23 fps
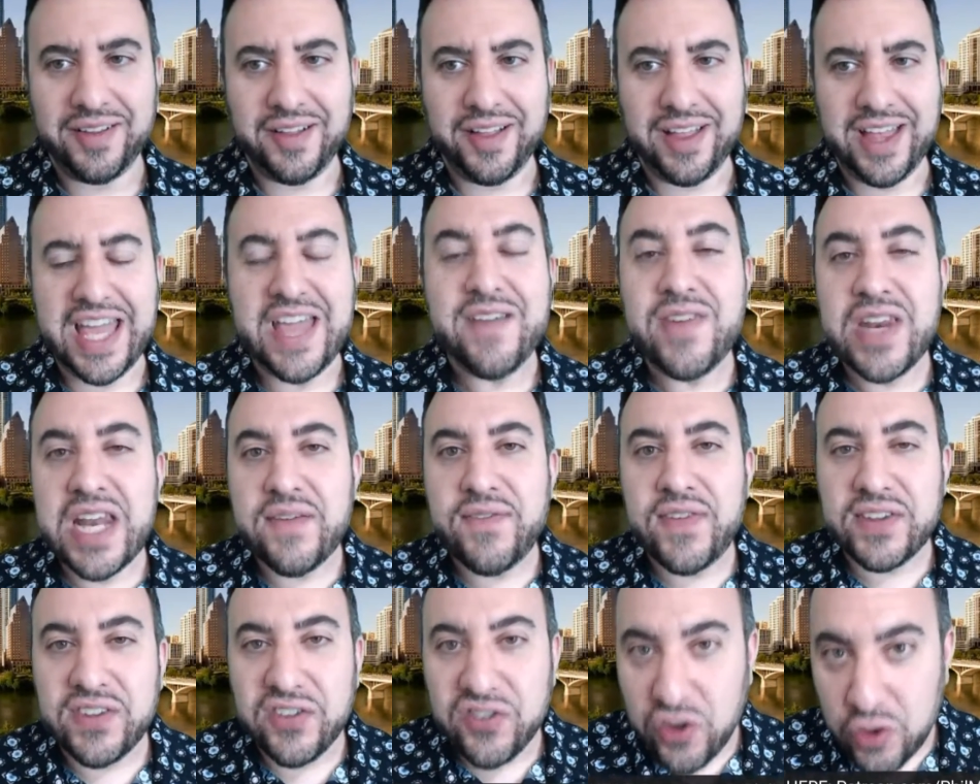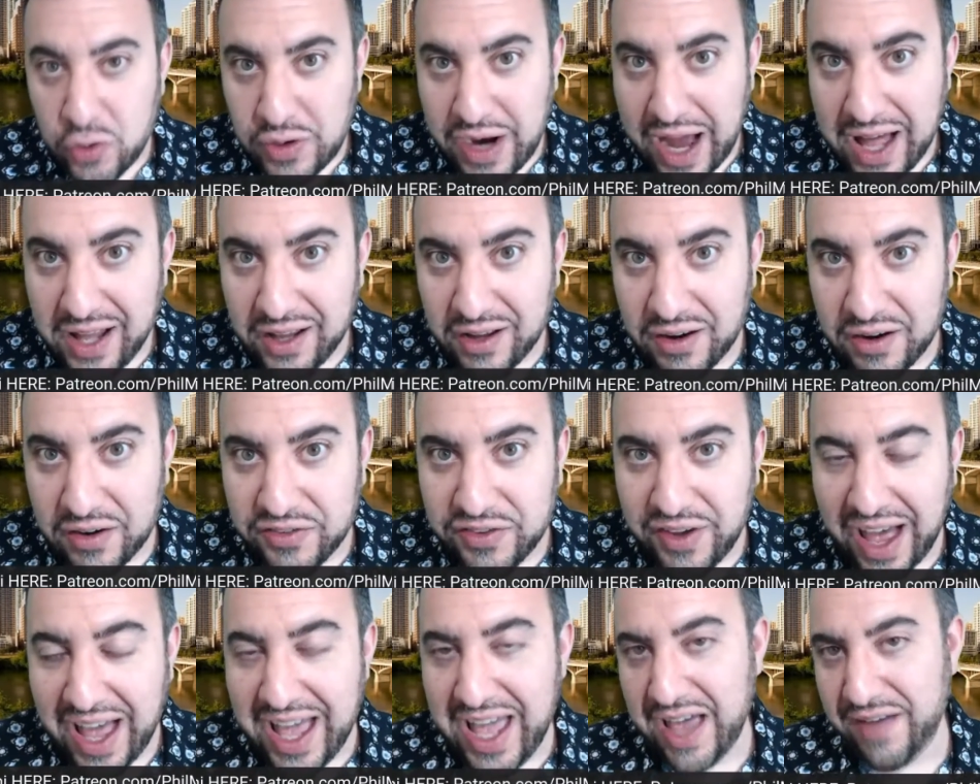even if it's
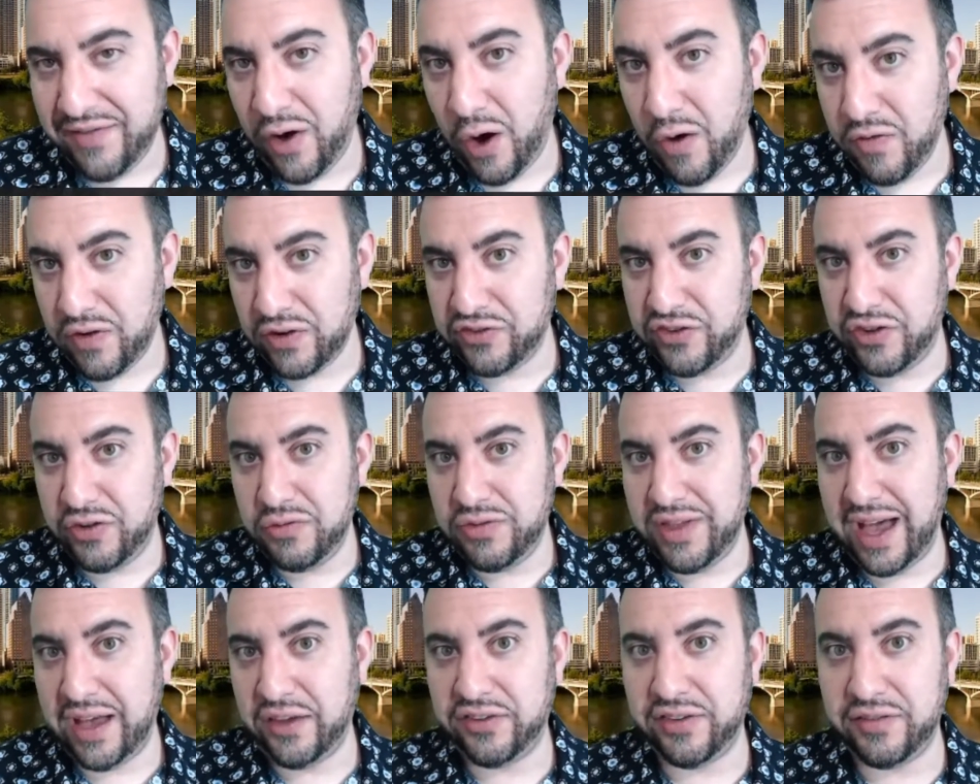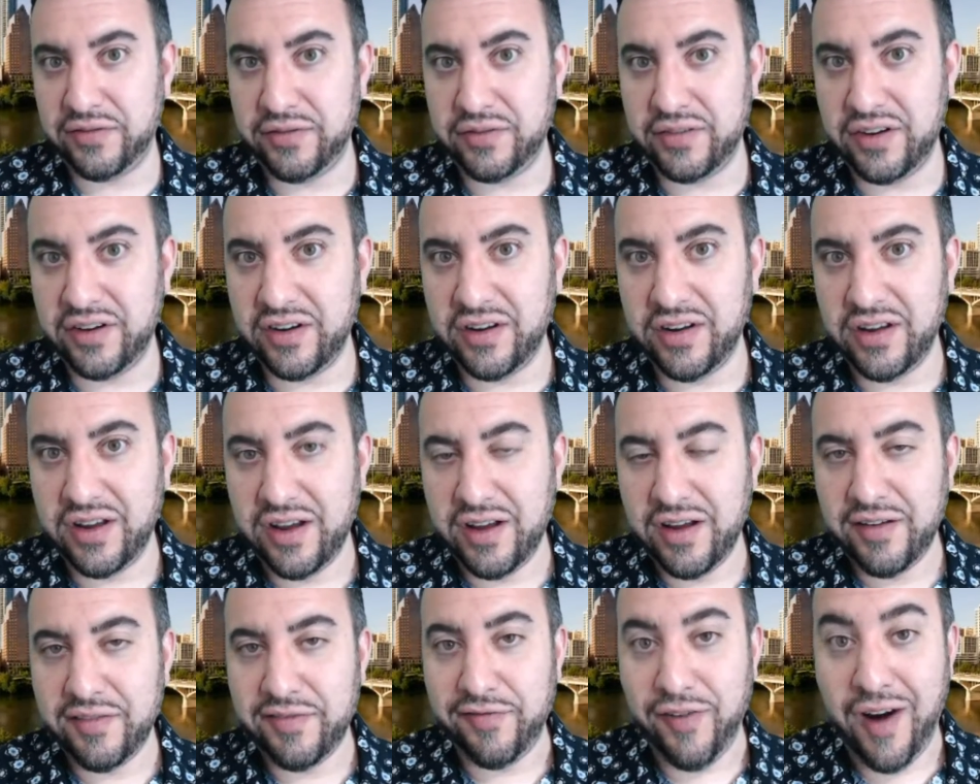$2. I have over 2,000
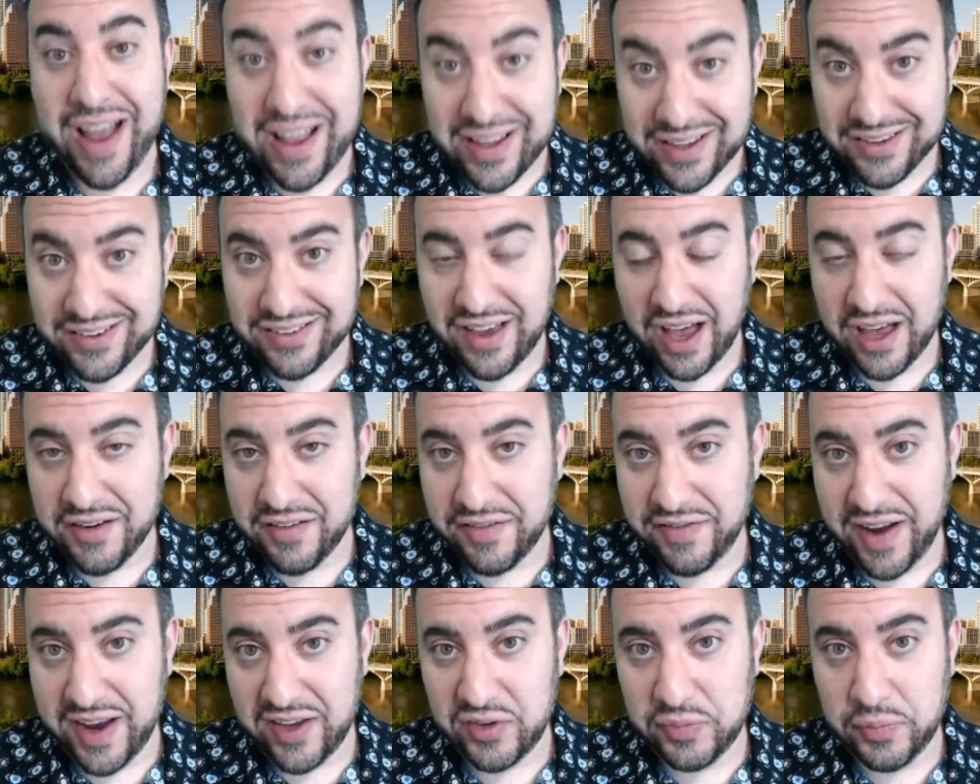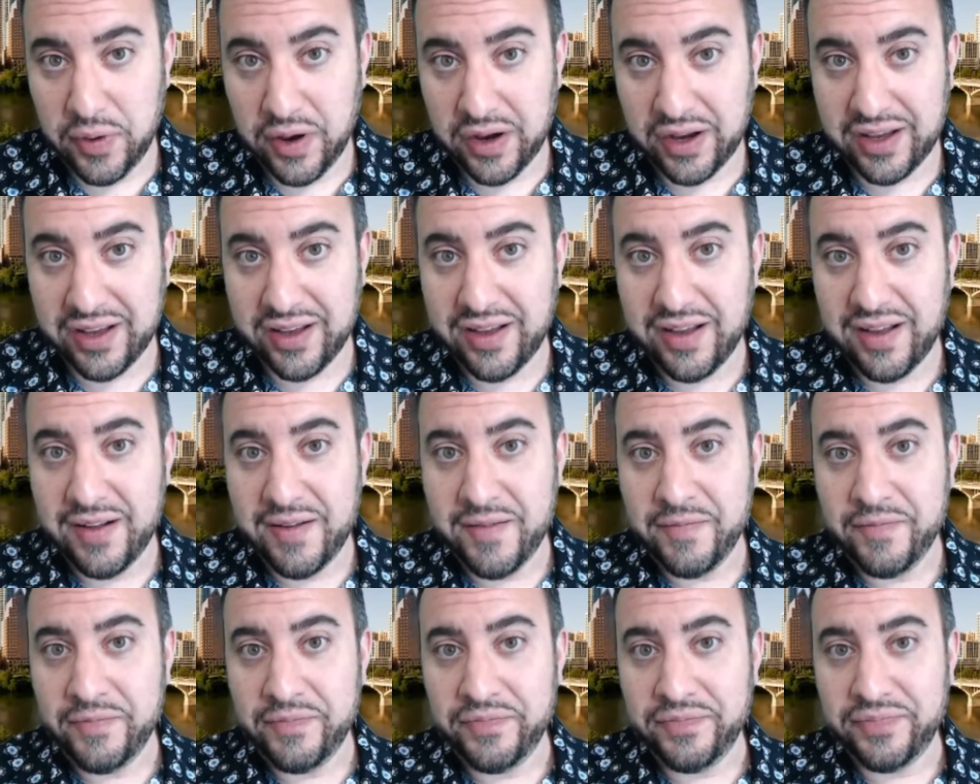friends on Facebook.
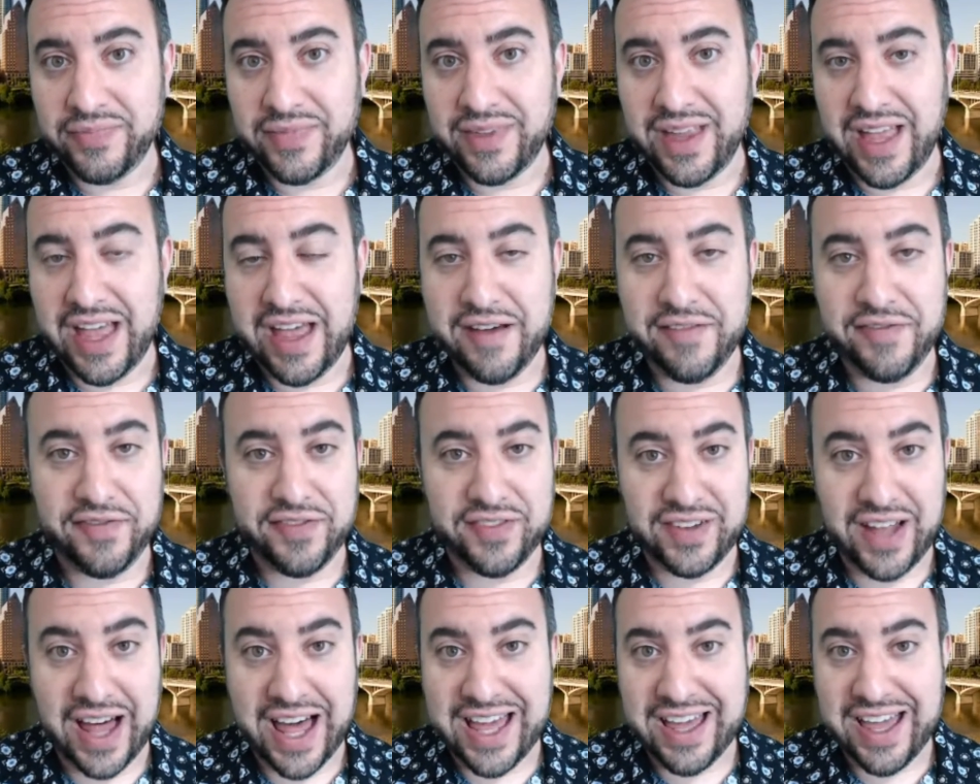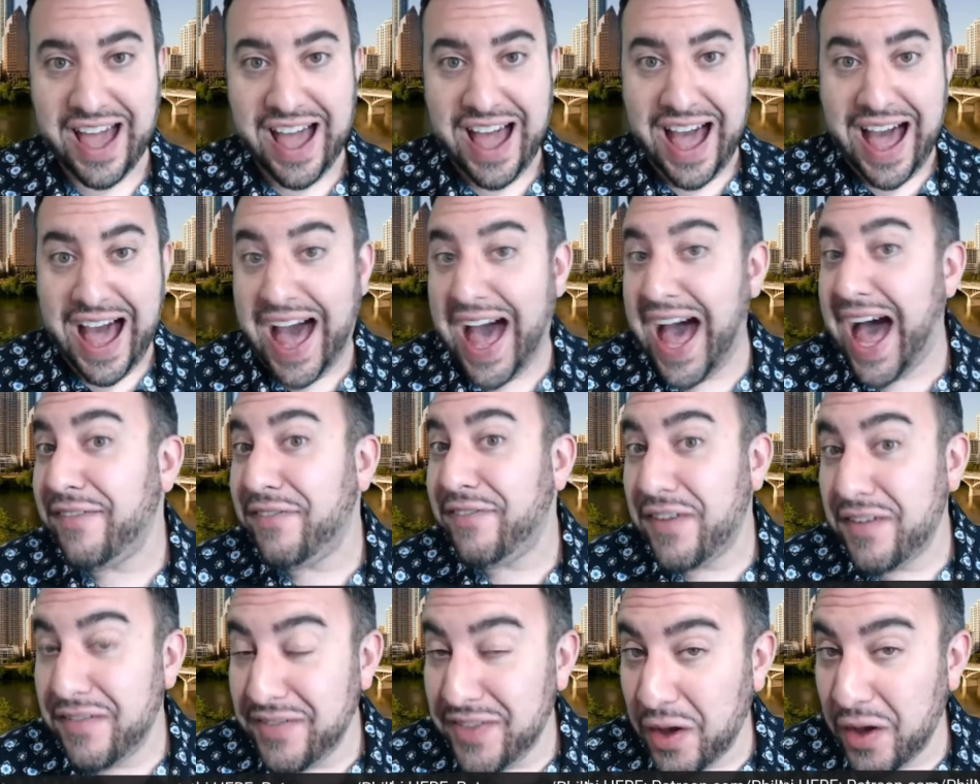If like half
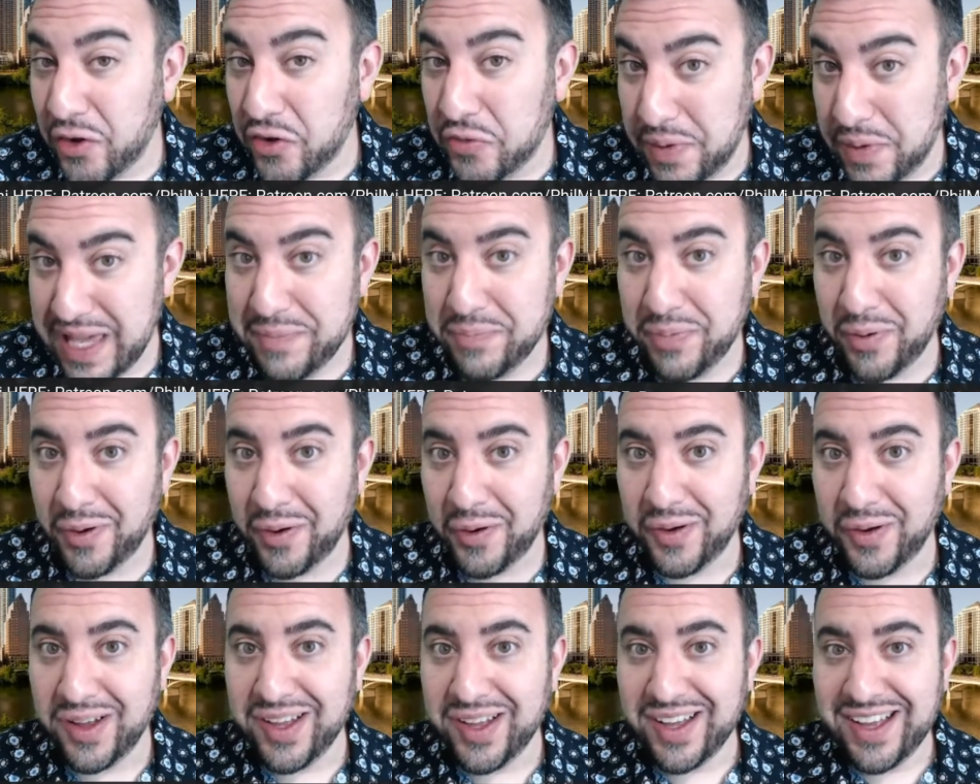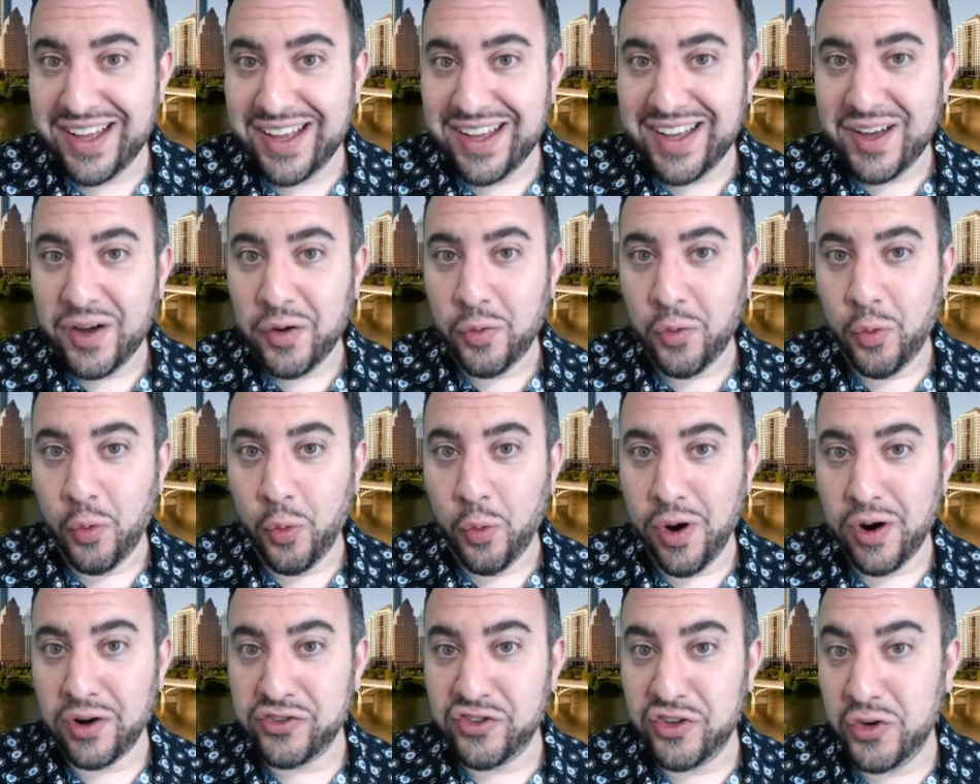of those people
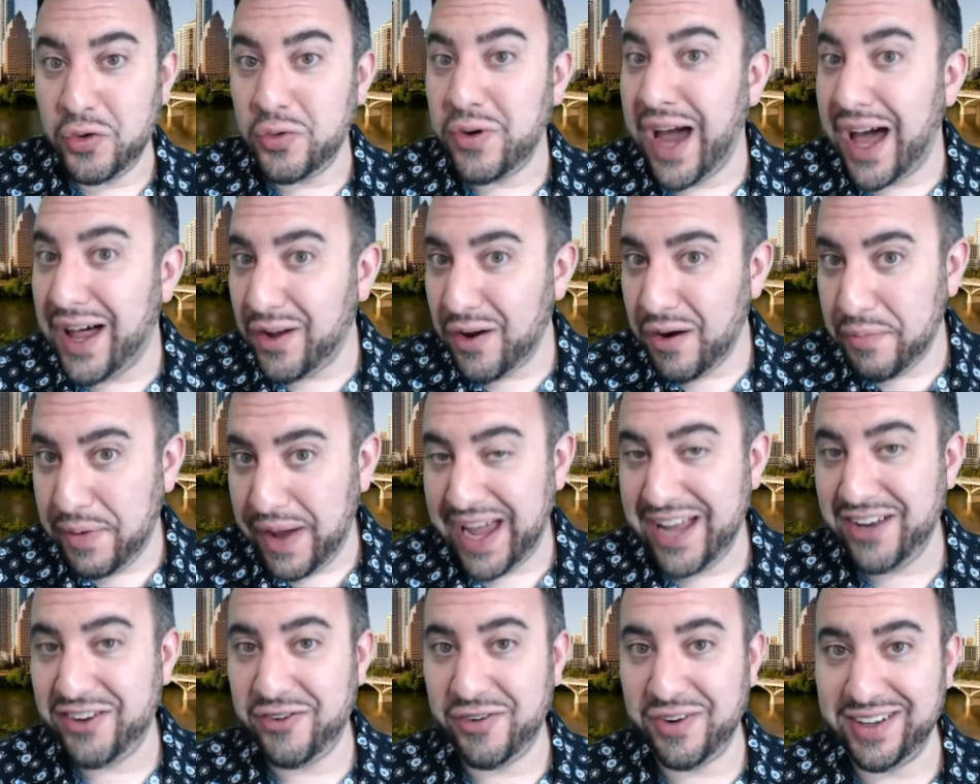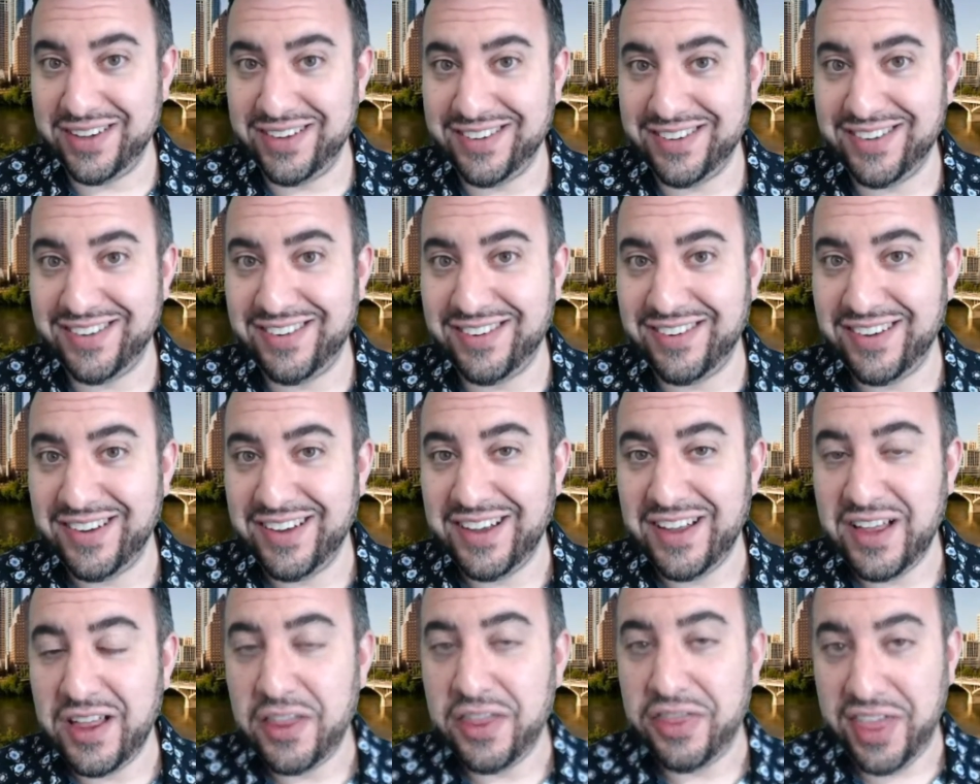were $2 patrons,
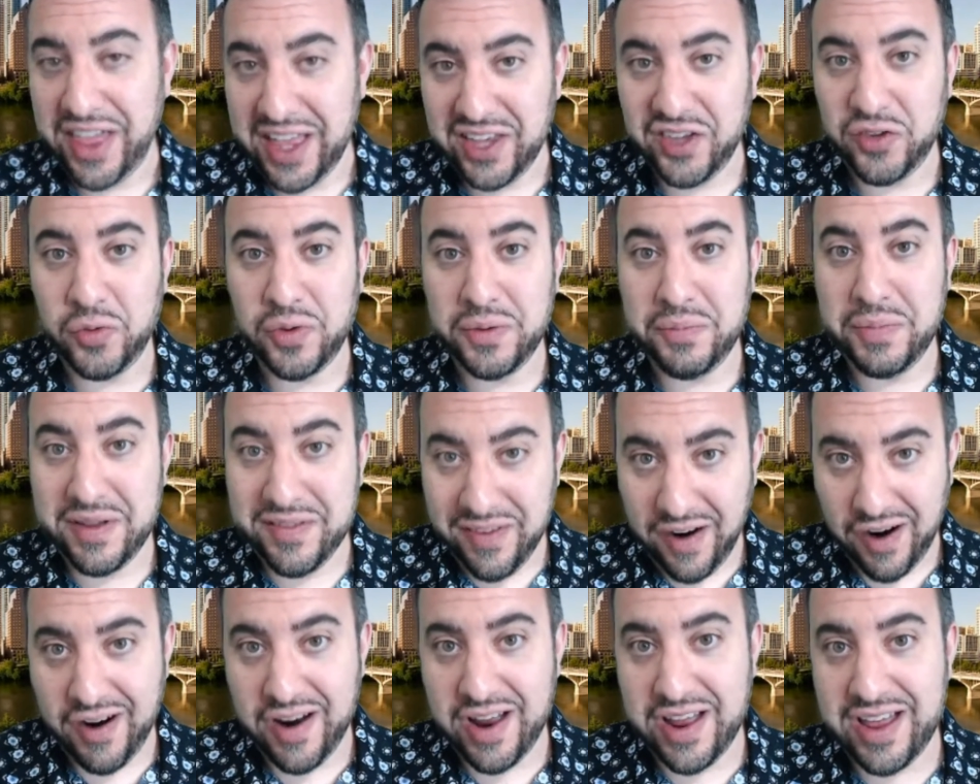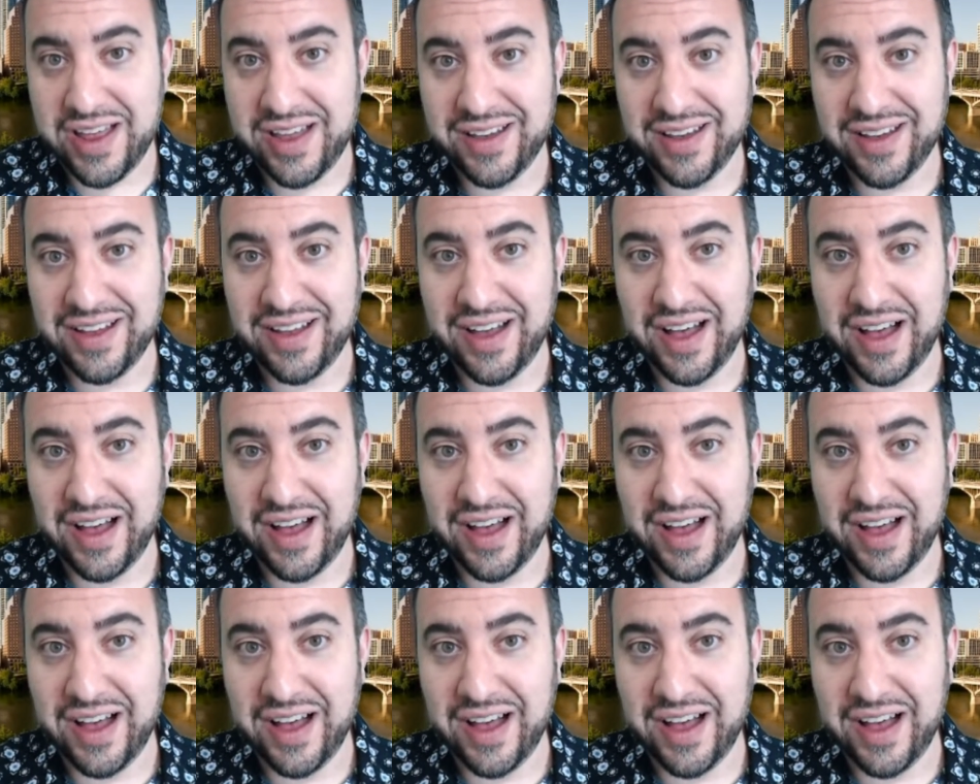things would be very